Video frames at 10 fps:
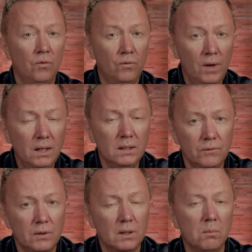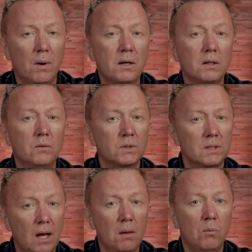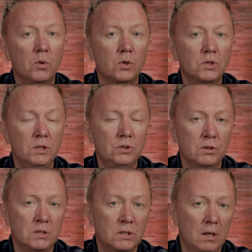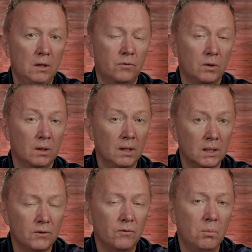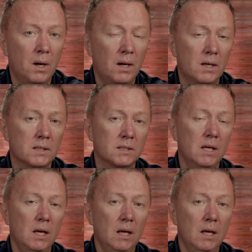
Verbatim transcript: very difficult market with high mortgage interest rate for a lot of buyers,